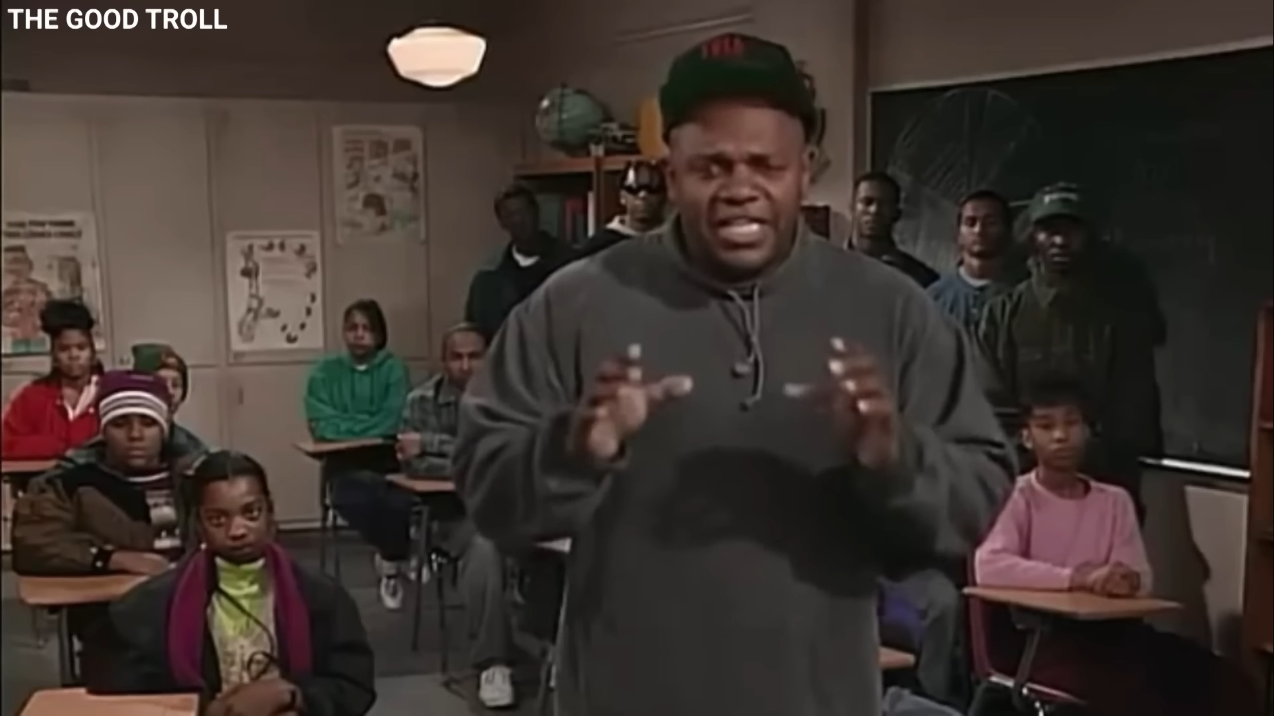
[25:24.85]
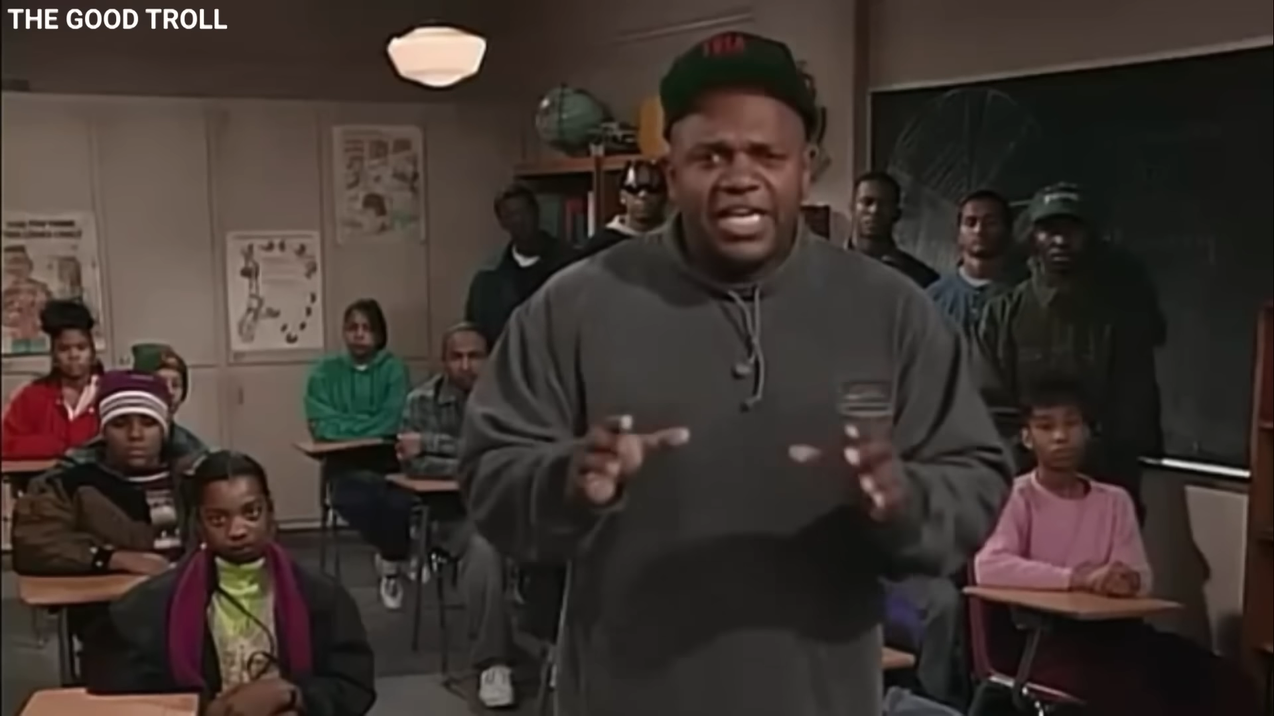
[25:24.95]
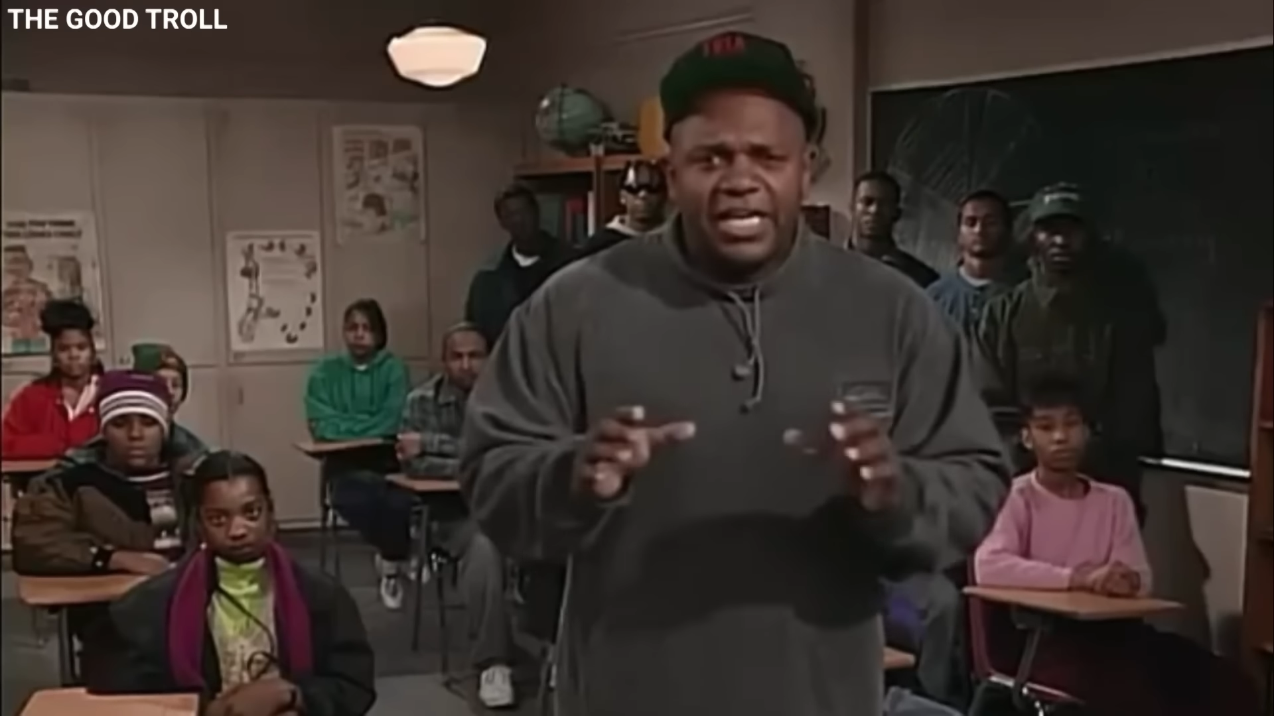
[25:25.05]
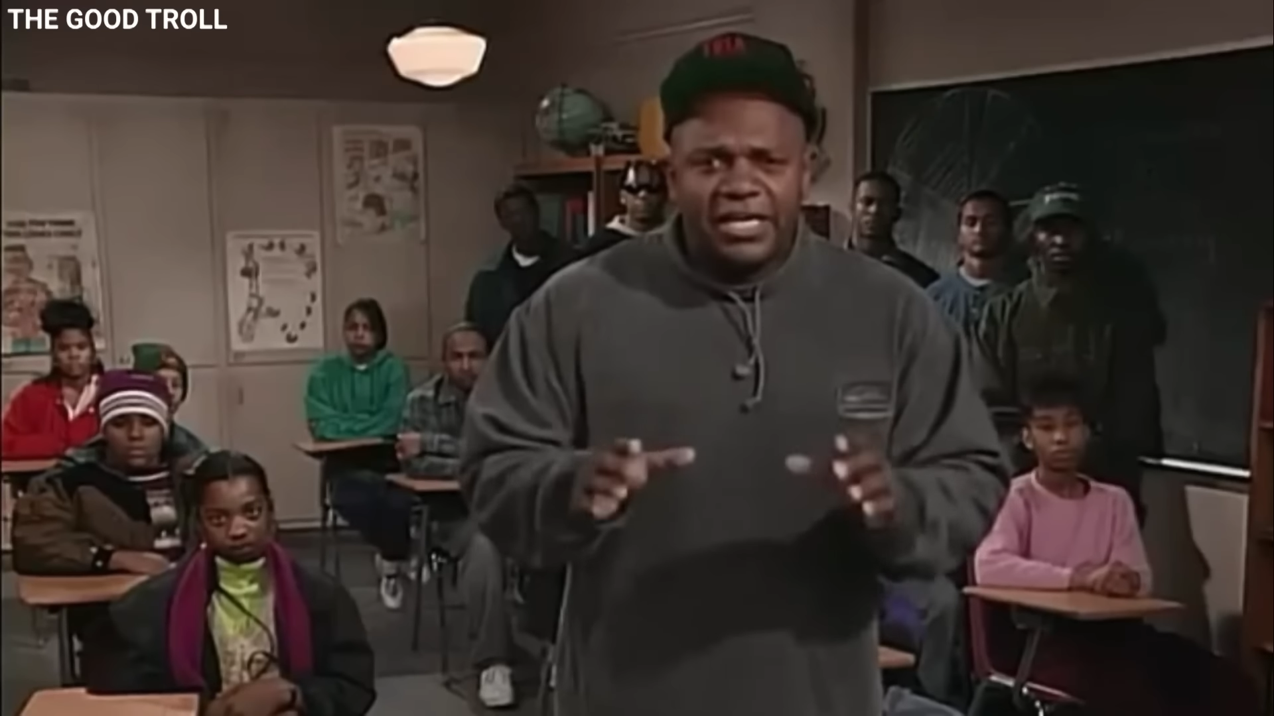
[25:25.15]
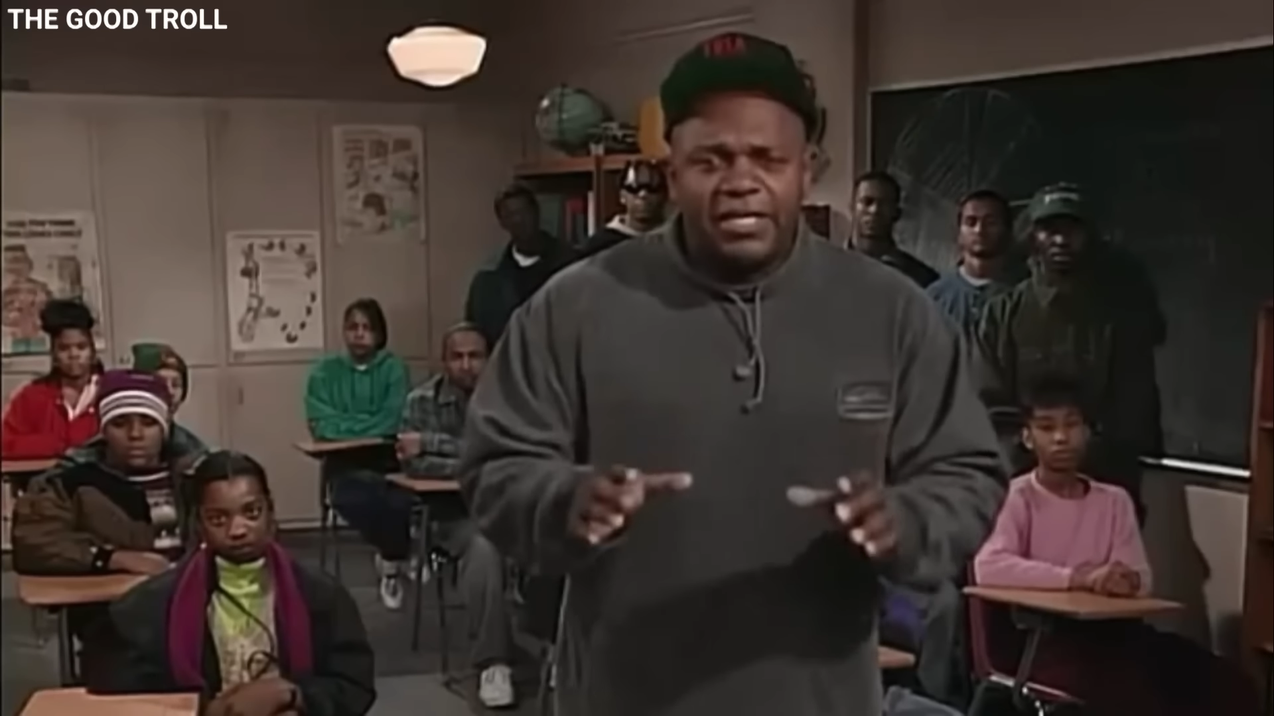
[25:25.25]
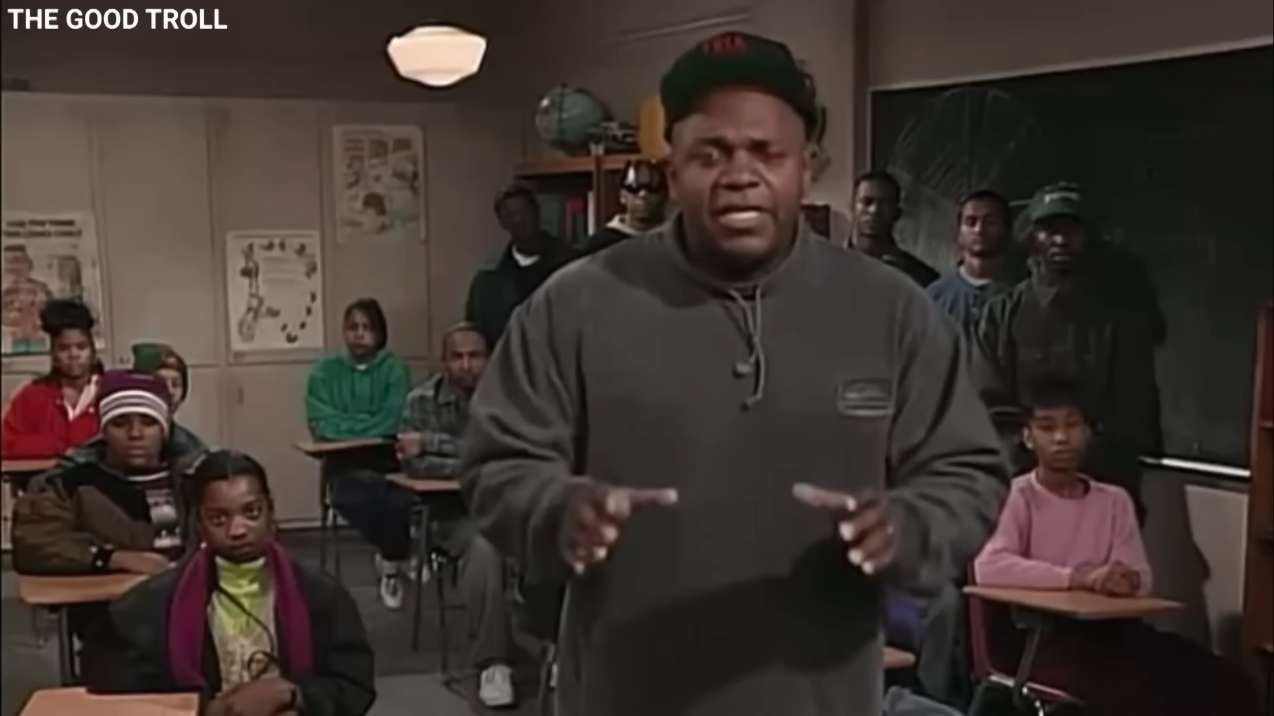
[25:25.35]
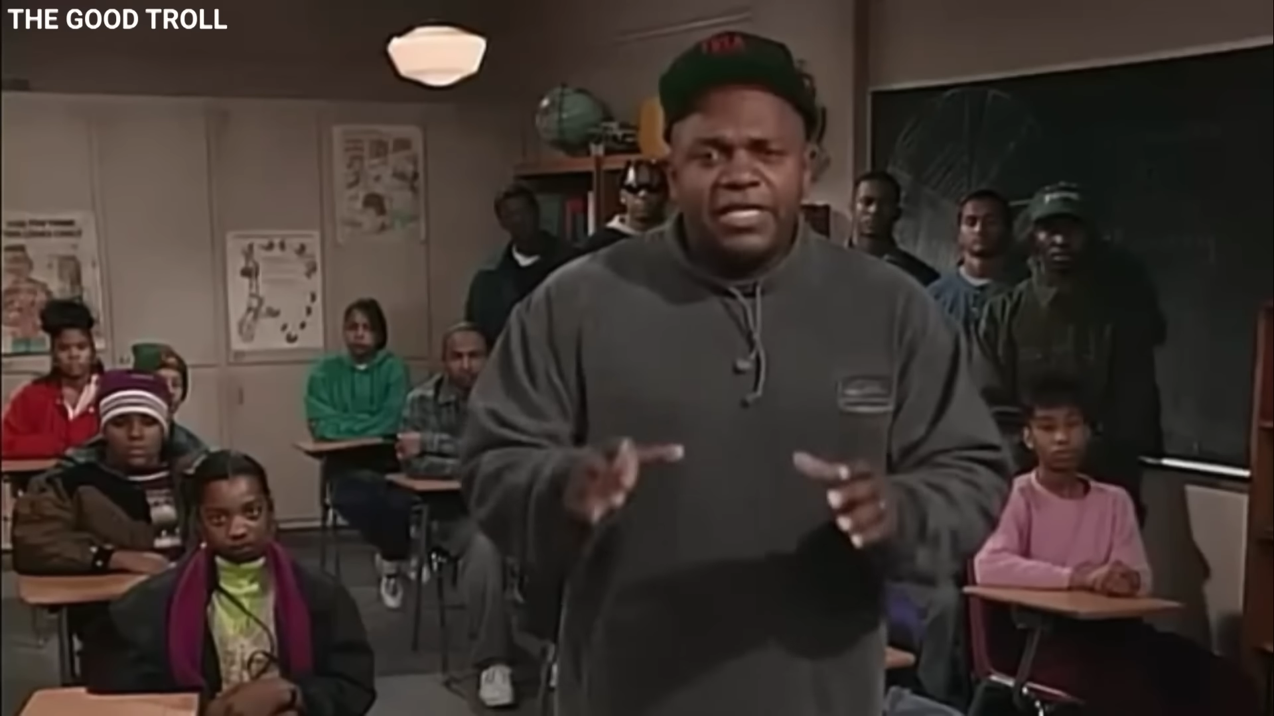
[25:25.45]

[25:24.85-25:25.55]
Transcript: King